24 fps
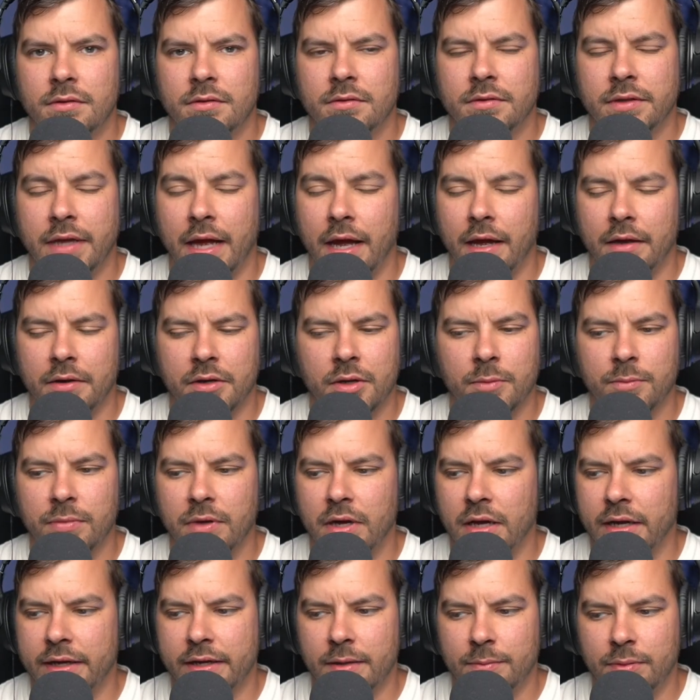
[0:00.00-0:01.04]
Yeah,
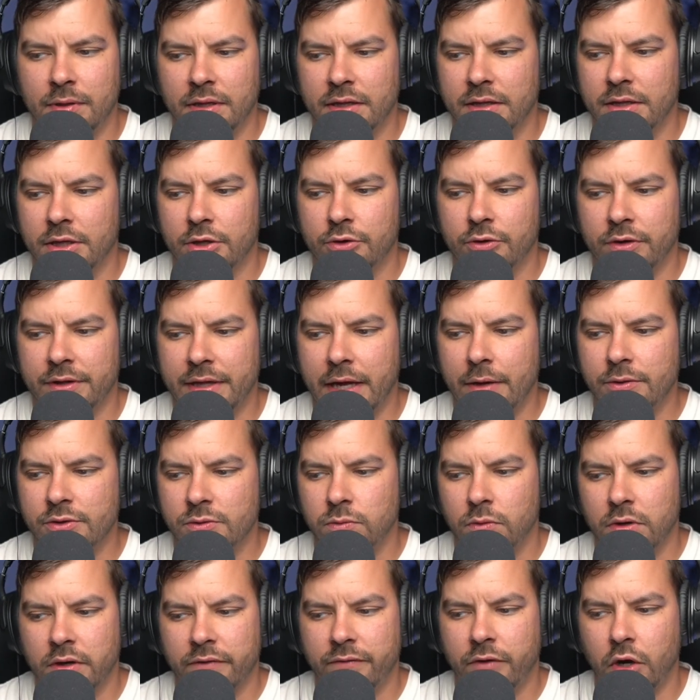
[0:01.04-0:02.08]
I completely agree. That
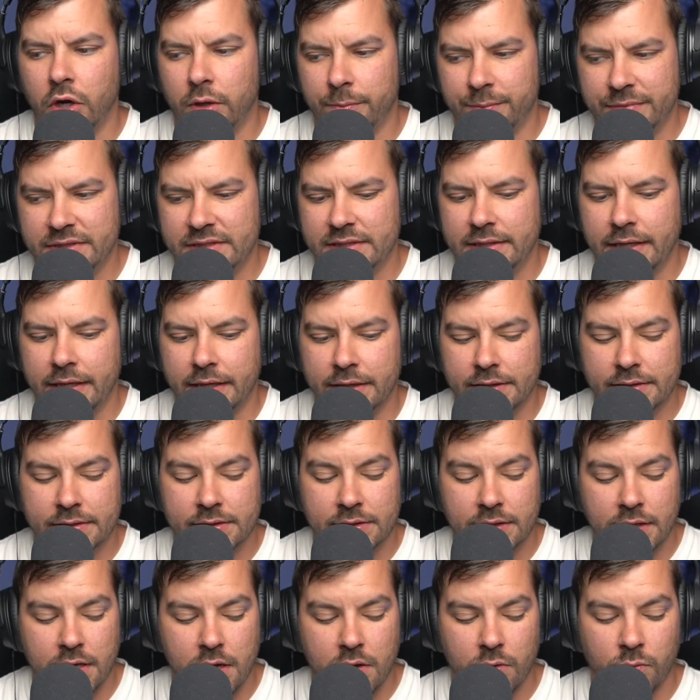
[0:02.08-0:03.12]
was one of our
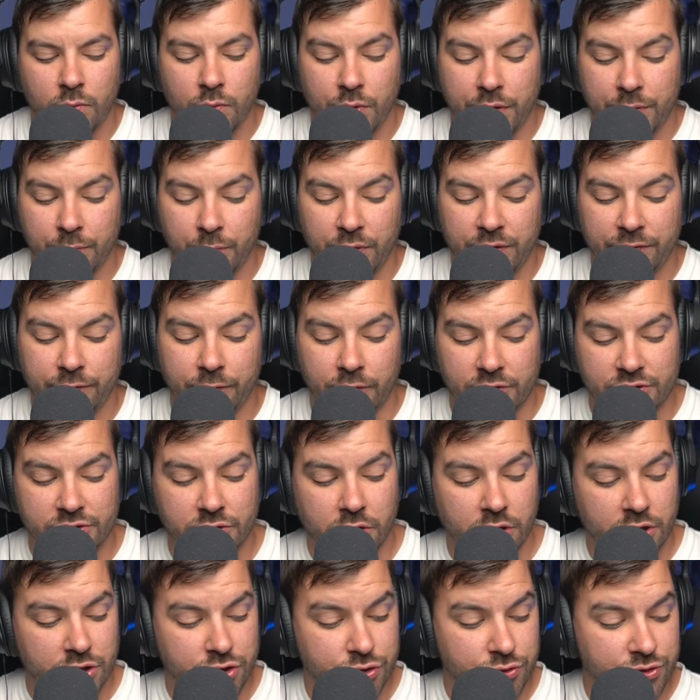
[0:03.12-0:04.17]
mistakes when we first
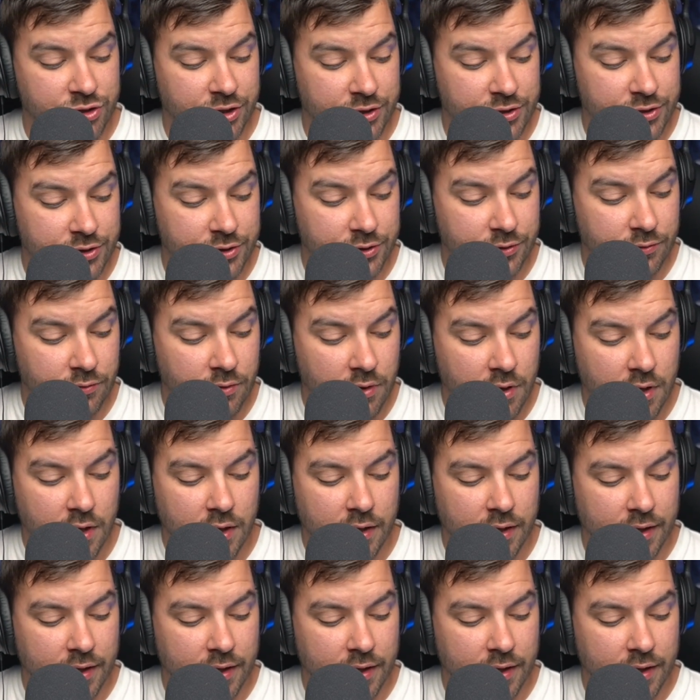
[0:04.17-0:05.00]
started jujitsu.